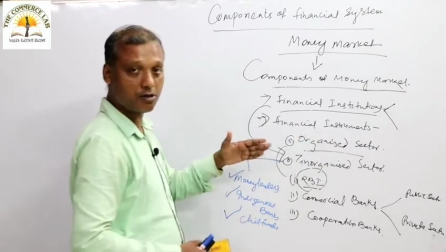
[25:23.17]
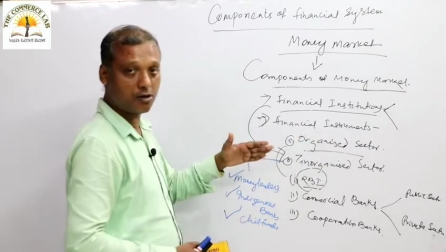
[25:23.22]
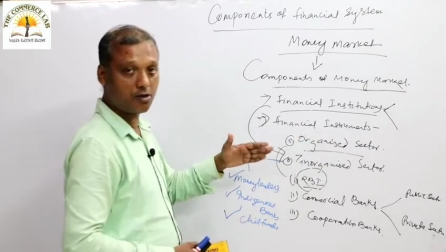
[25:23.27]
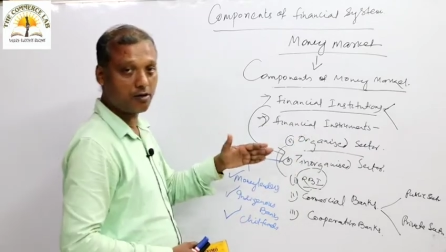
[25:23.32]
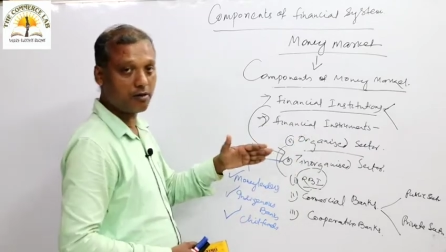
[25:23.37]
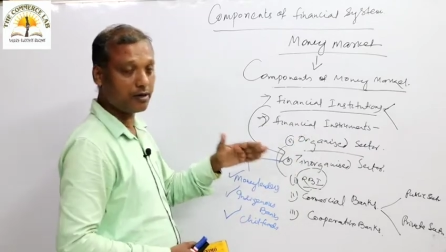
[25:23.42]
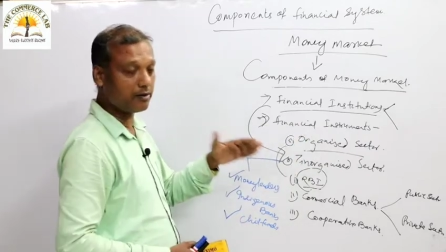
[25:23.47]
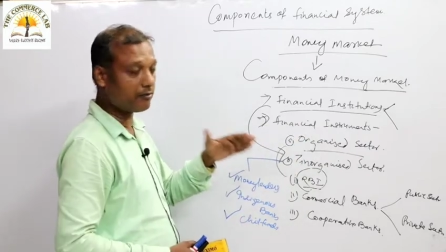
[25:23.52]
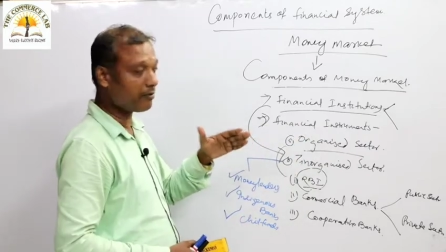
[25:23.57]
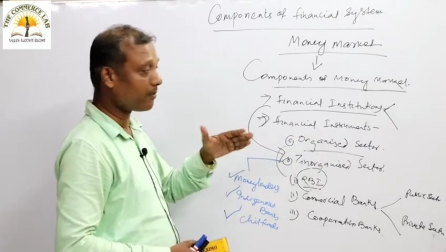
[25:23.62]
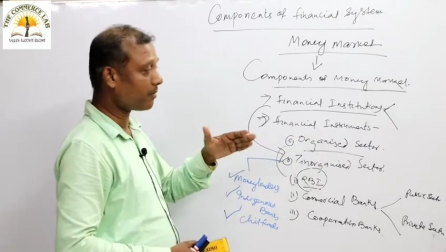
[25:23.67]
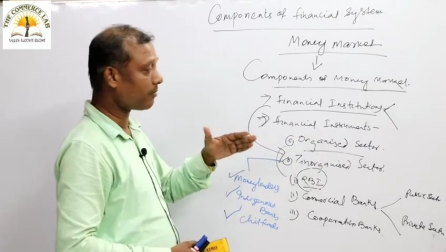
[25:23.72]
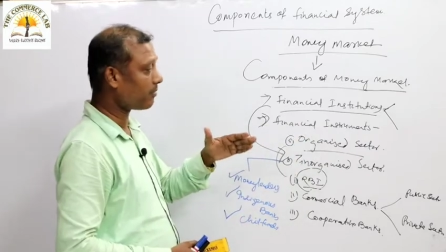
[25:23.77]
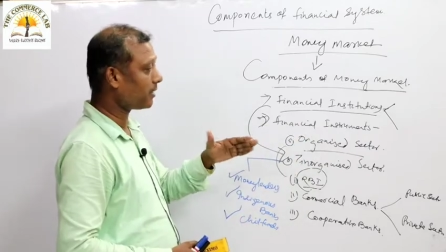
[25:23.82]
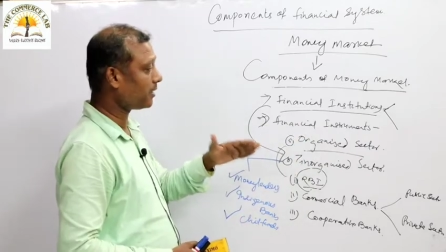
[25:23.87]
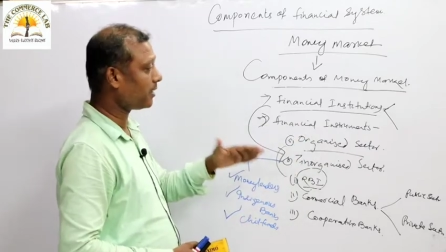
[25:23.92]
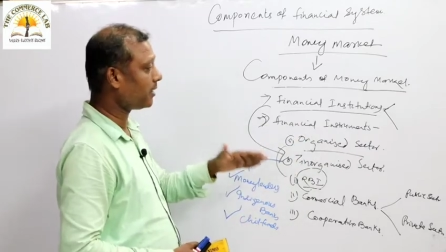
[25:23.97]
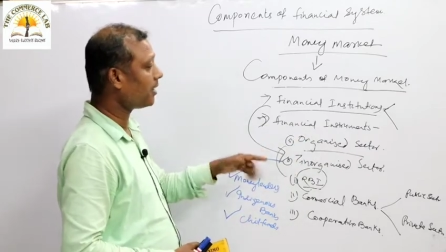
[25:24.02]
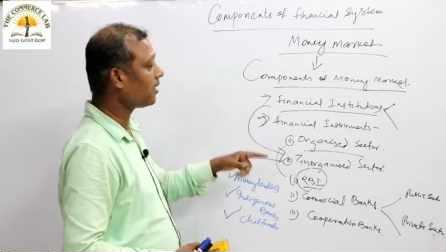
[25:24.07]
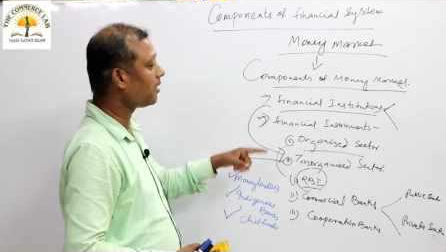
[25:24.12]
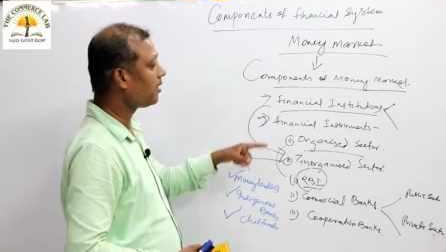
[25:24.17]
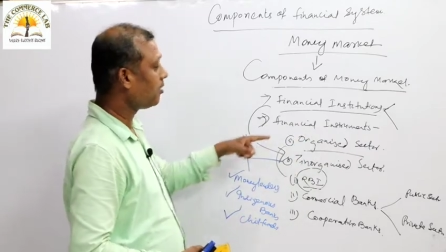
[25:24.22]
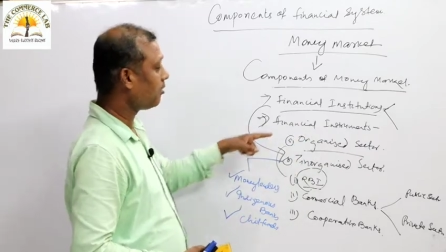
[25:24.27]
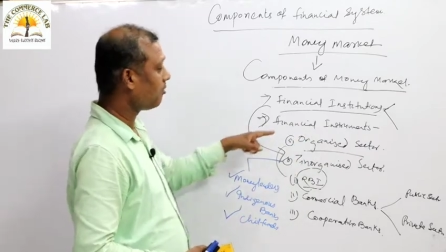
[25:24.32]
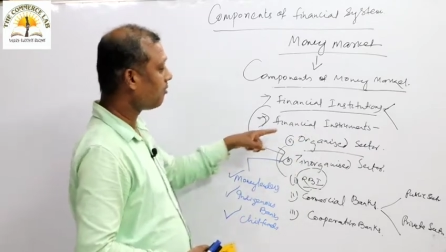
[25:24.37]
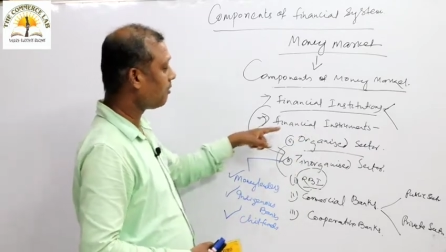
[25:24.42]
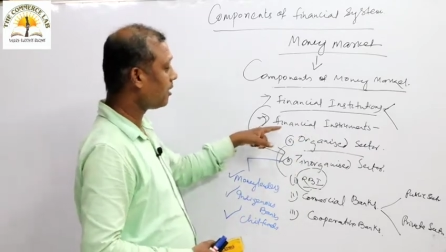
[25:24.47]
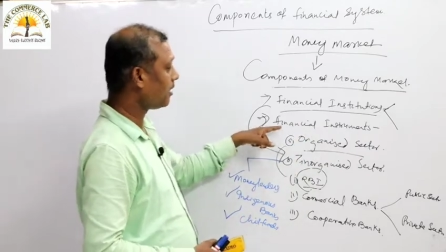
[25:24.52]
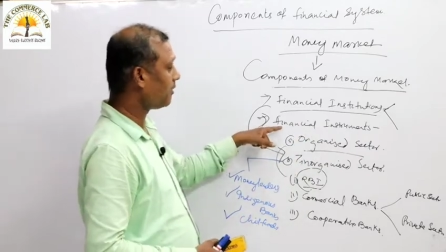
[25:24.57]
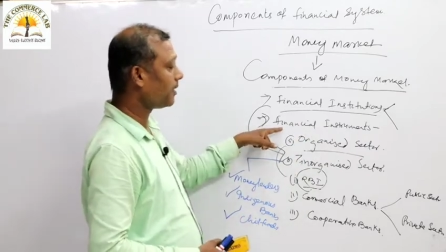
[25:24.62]
So remember one thing,
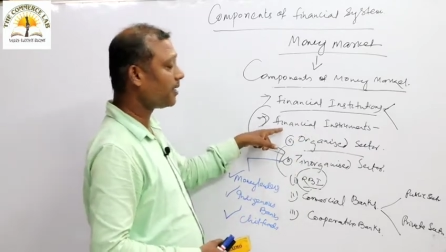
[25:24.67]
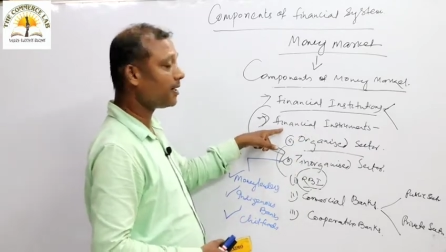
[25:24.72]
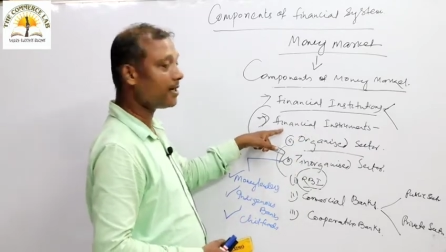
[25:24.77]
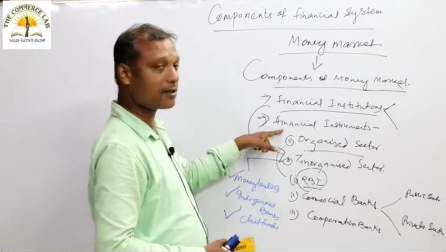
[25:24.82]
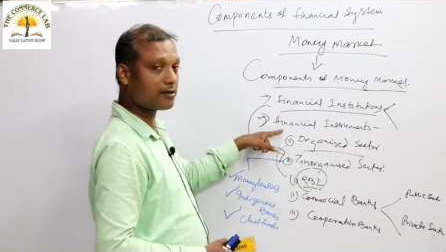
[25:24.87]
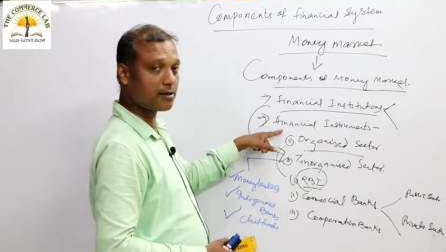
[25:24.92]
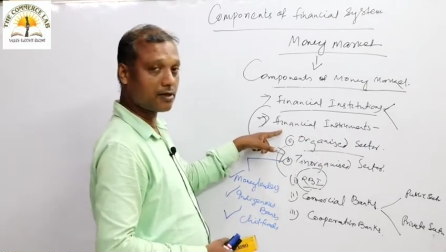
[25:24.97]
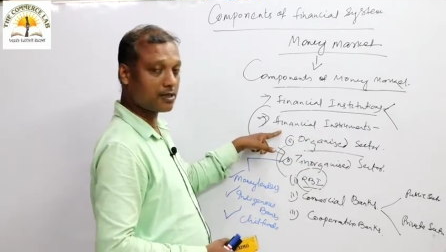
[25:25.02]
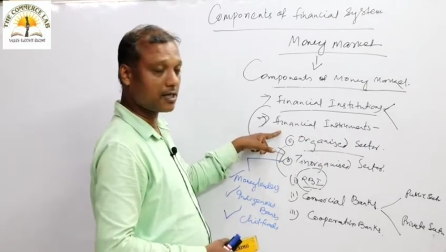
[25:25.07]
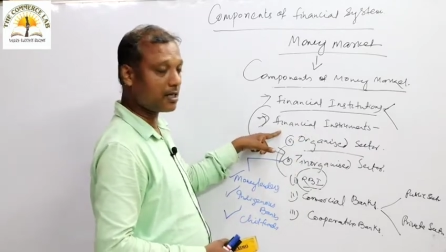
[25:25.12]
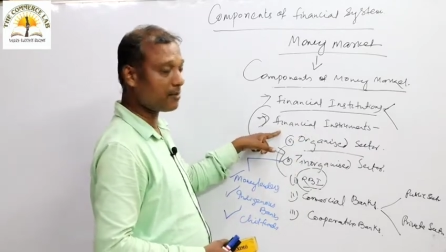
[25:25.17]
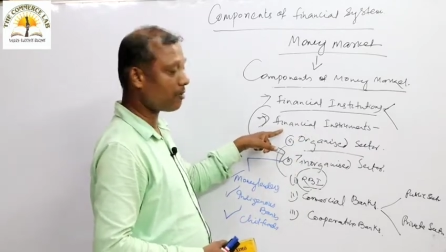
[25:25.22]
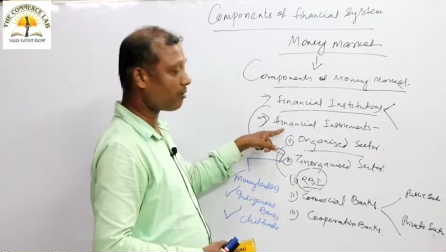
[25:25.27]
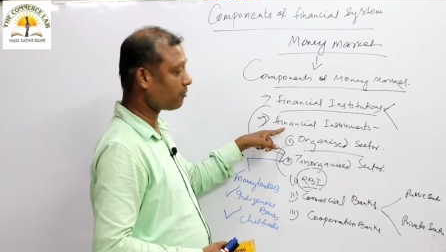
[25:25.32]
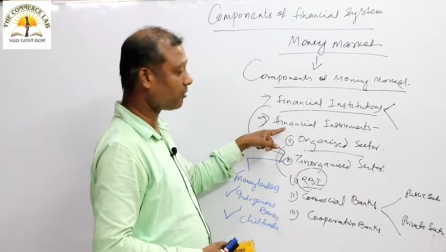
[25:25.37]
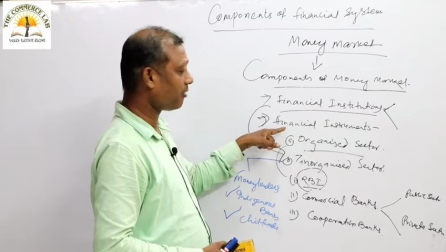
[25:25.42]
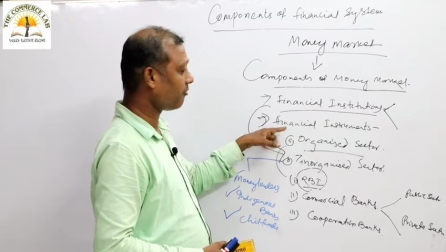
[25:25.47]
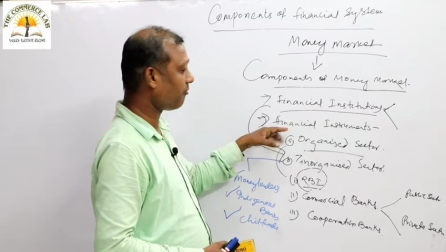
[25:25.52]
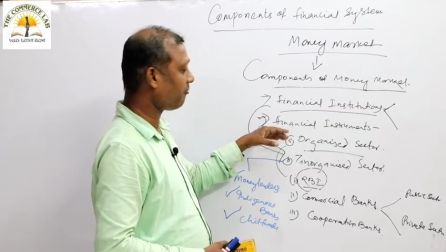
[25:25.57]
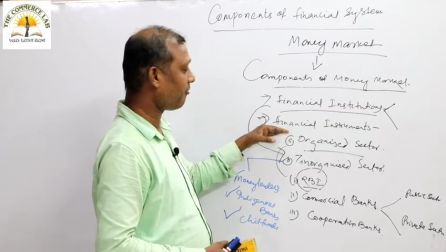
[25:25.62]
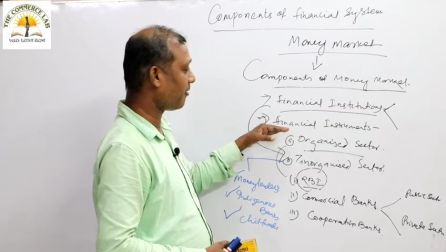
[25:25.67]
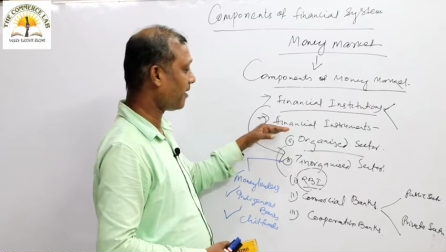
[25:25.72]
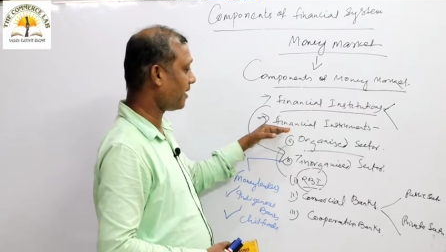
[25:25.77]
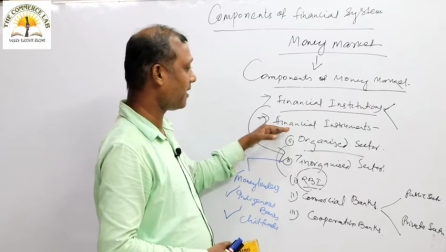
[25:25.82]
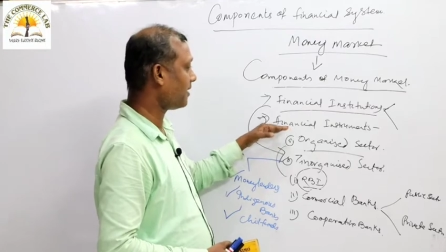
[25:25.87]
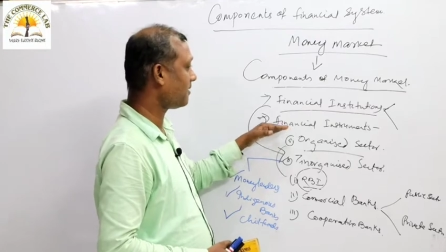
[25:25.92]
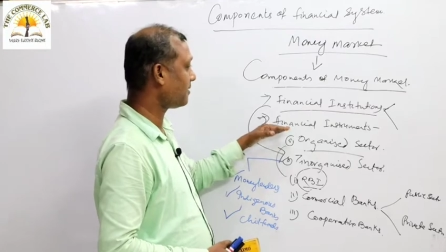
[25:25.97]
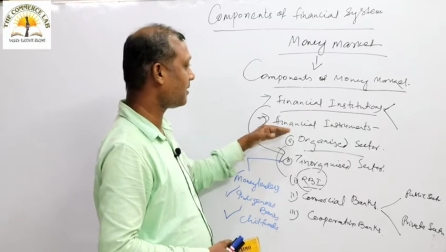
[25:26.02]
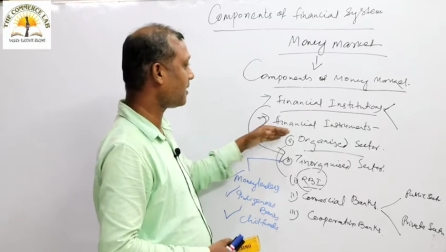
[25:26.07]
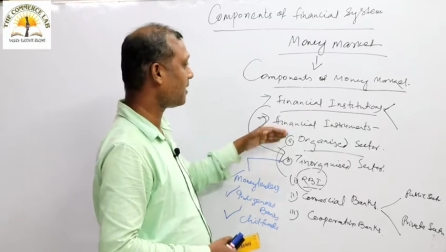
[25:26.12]
we will discussing about the
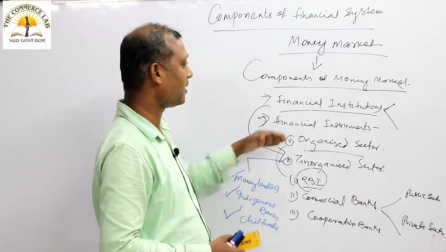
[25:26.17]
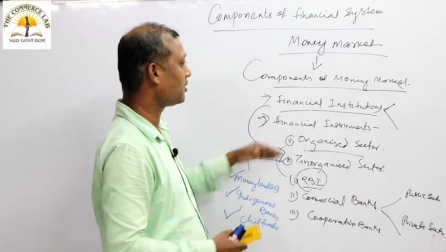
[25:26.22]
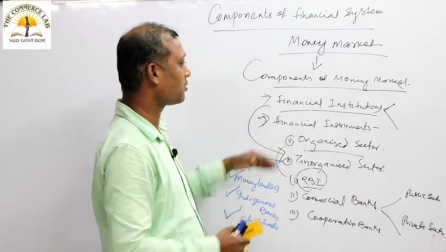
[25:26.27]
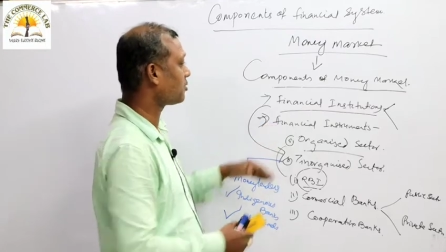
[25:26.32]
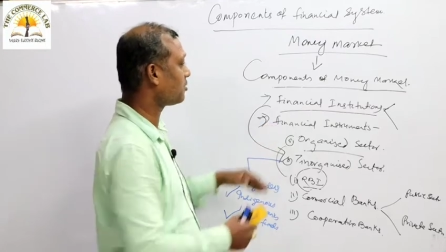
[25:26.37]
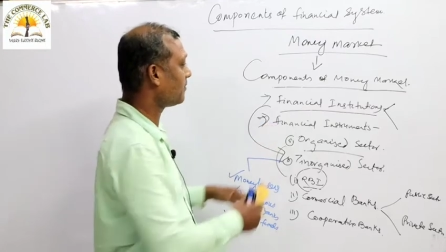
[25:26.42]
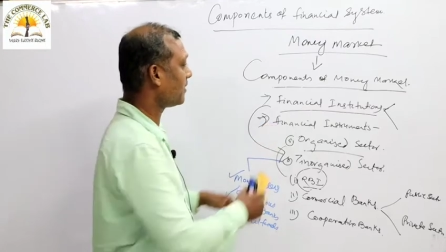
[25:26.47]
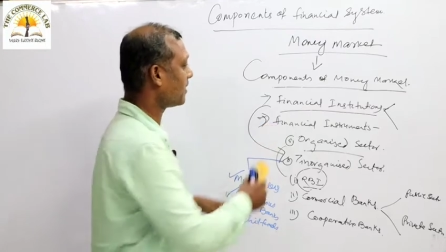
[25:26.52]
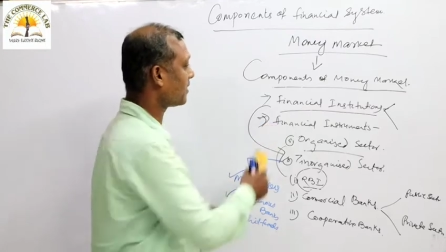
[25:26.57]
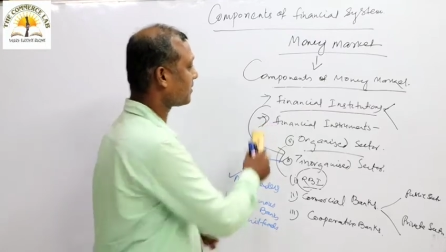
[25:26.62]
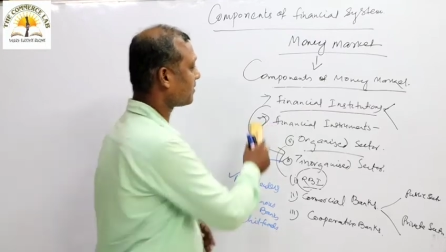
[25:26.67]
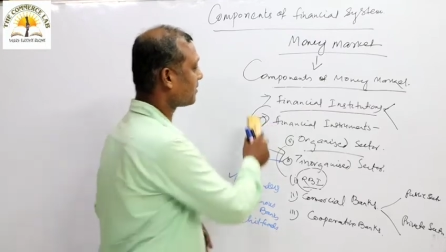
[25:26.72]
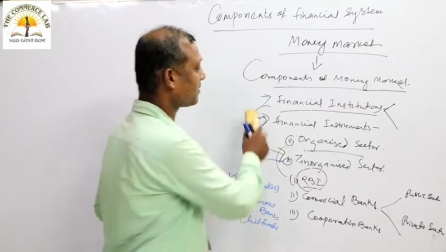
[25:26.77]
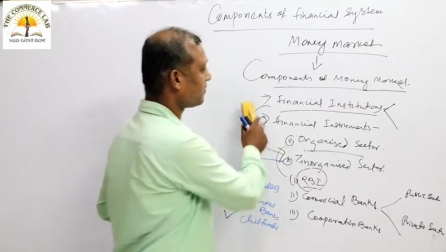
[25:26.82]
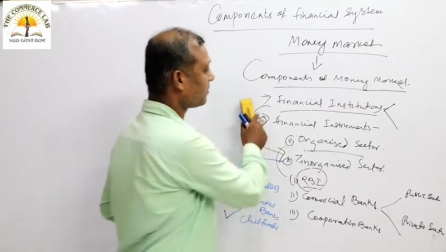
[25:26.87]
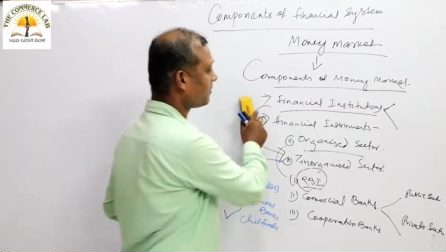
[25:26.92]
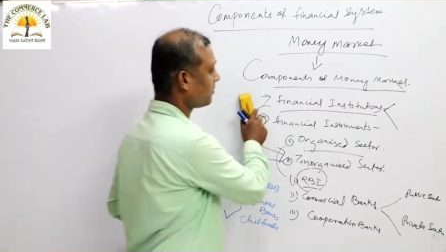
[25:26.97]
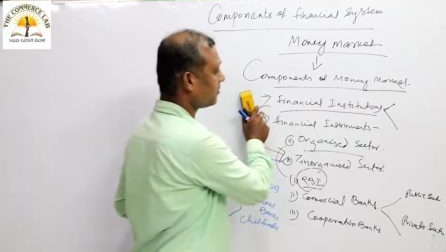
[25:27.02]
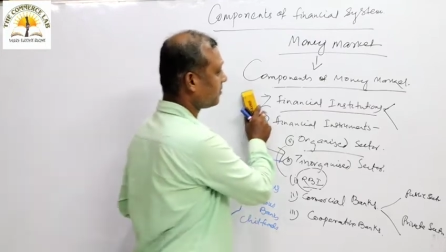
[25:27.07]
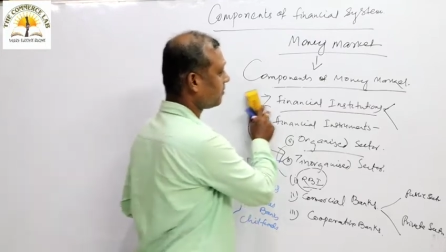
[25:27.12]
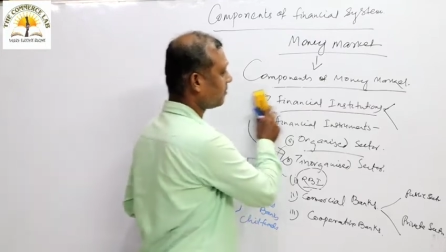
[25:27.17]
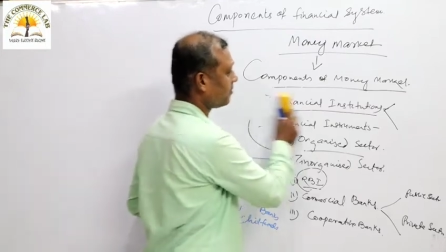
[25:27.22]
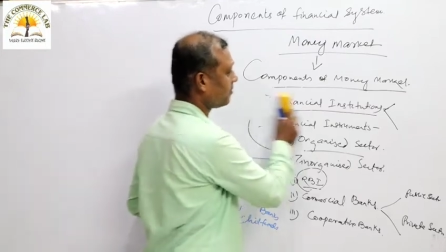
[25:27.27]
financial instruments.